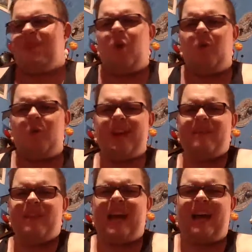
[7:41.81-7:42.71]
Overall,
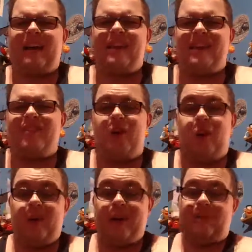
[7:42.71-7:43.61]
this
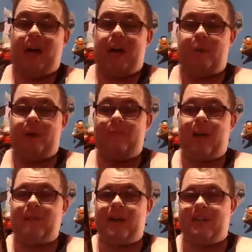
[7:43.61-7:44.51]
show gets a 5.5
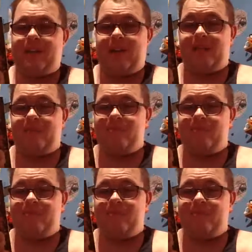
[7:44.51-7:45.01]
out of 10.